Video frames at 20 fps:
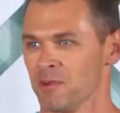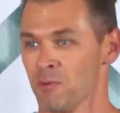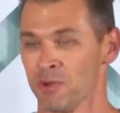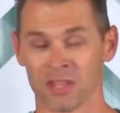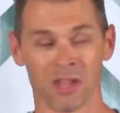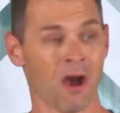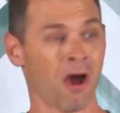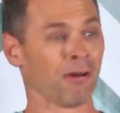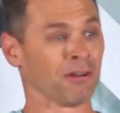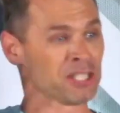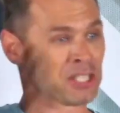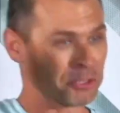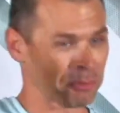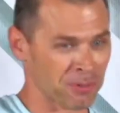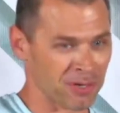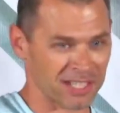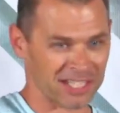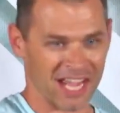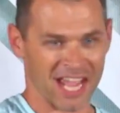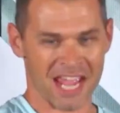when the Holy
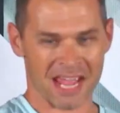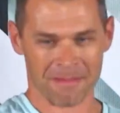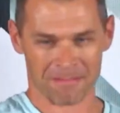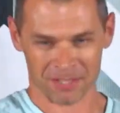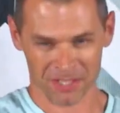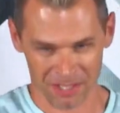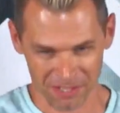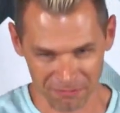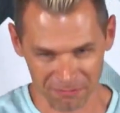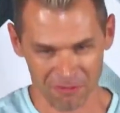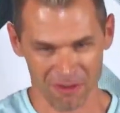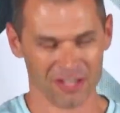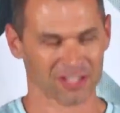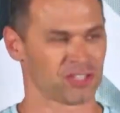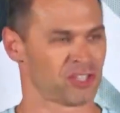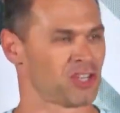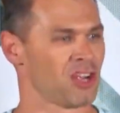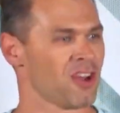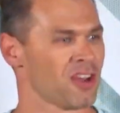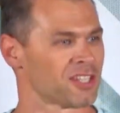Spirit came to the
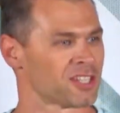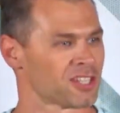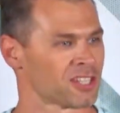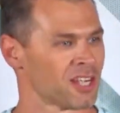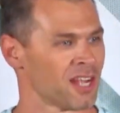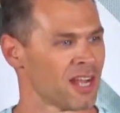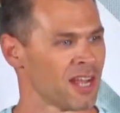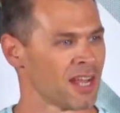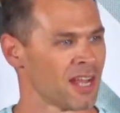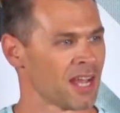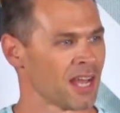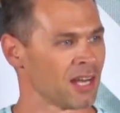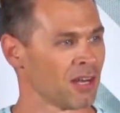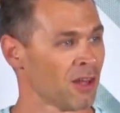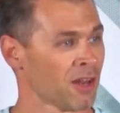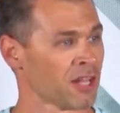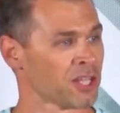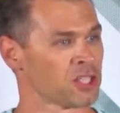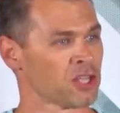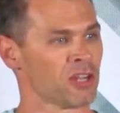first church. And
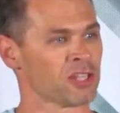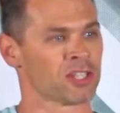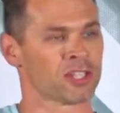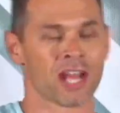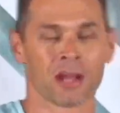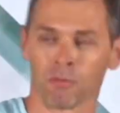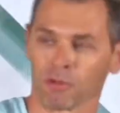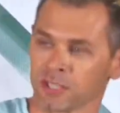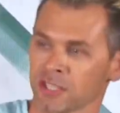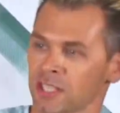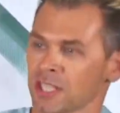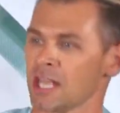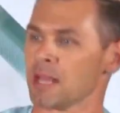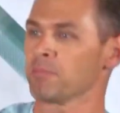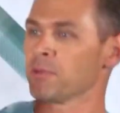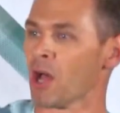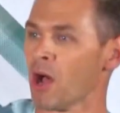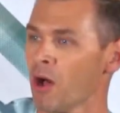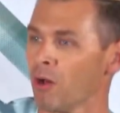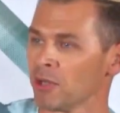a lot of the church today wants to
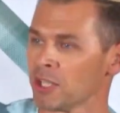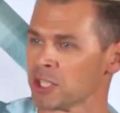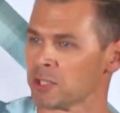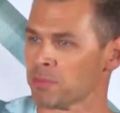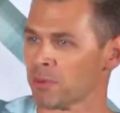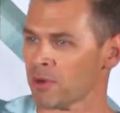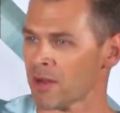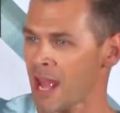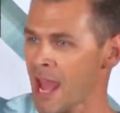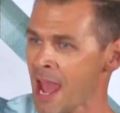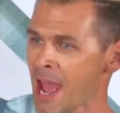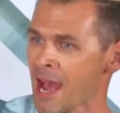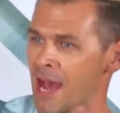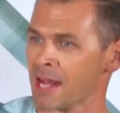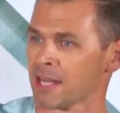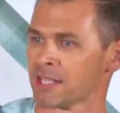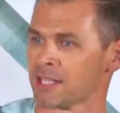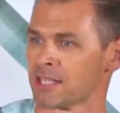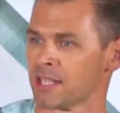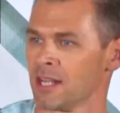keep the Holy Spirit
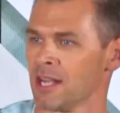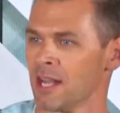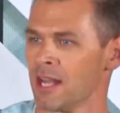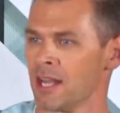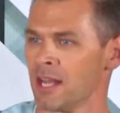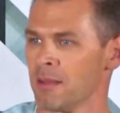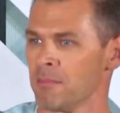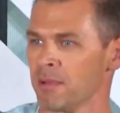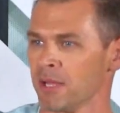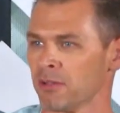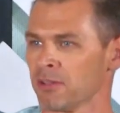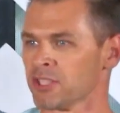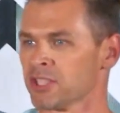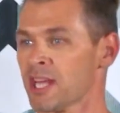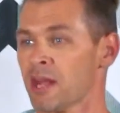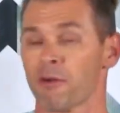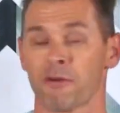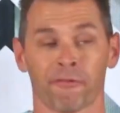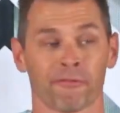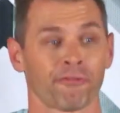out
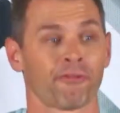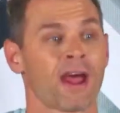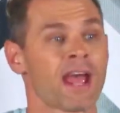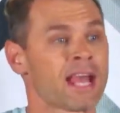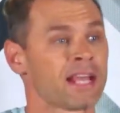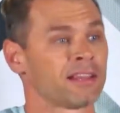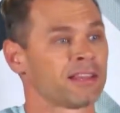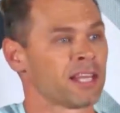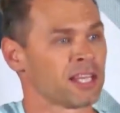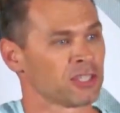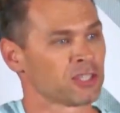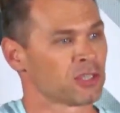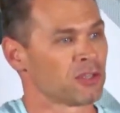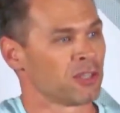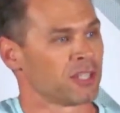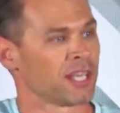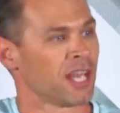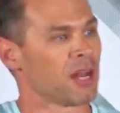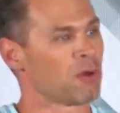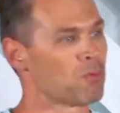because they're afraid things
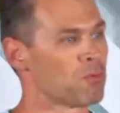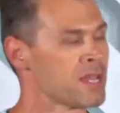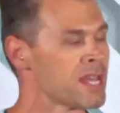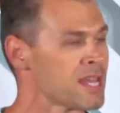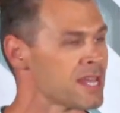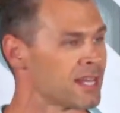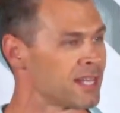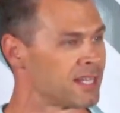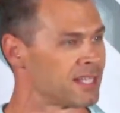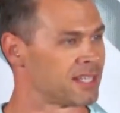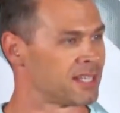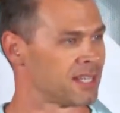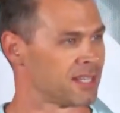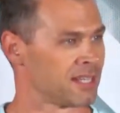could get weird.